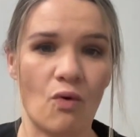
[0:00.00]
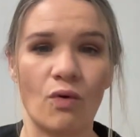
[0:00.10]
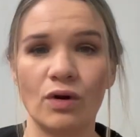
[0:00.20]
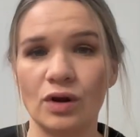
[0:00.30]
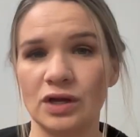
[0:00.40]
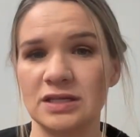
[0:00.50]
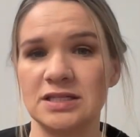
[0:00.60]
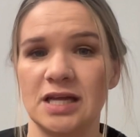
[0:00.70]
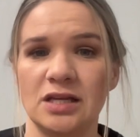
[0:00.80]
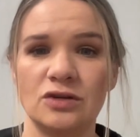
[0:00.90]
or
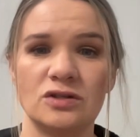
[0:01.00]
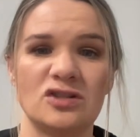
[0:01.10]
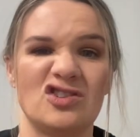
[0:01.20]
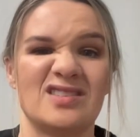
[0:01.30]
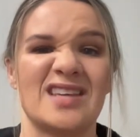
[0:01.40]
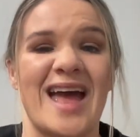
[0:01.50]
continue to just